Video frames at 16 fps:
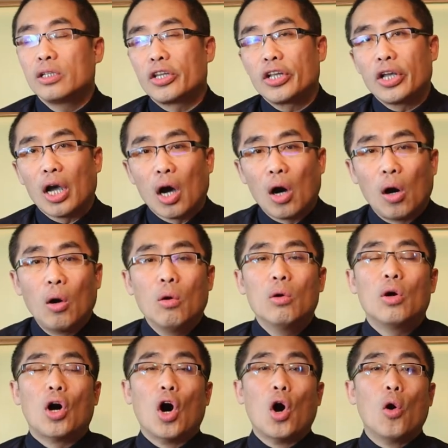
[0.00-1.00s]

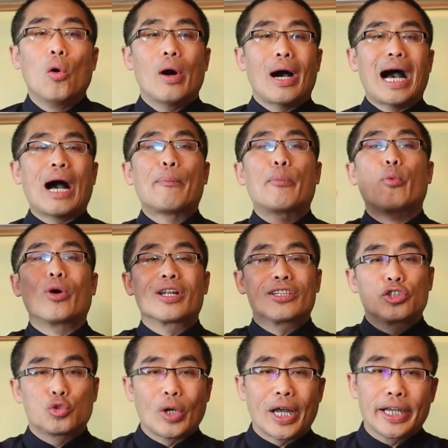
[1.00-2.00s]
Tiao or
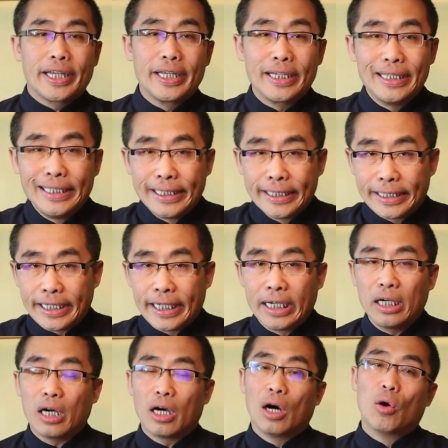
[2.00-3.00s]
upward striking,
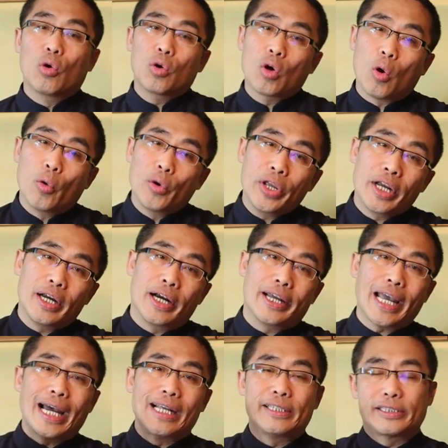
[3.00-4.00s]
Ding or going
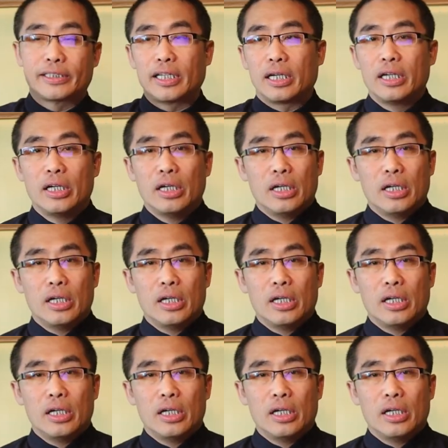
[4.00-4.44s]
against,